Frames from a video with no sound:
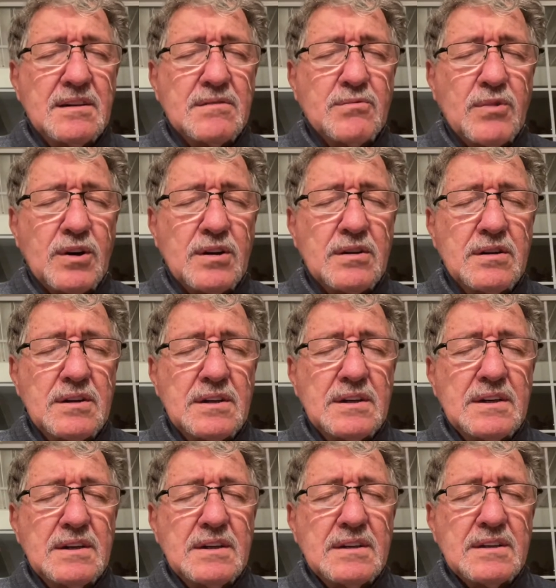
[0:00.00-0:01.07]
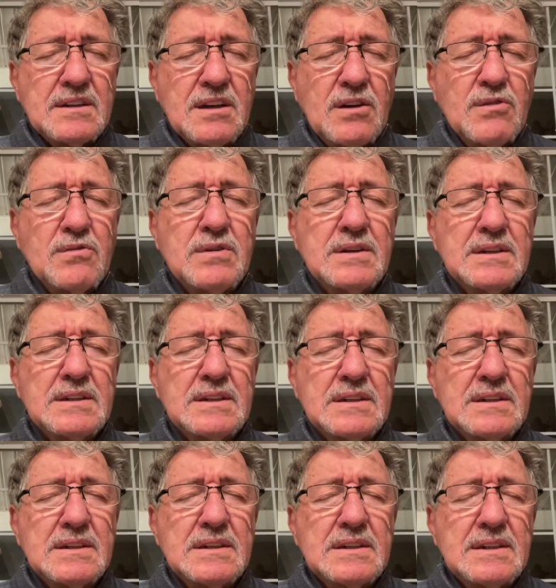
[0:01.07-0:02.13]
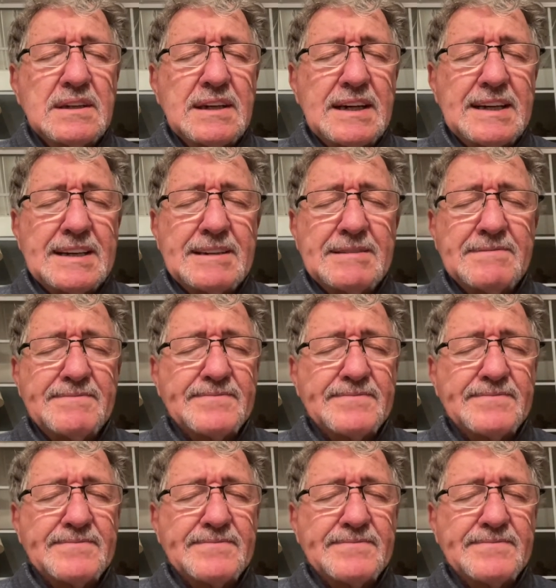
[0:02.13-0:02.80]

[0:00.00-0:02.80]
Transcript: We're so uh,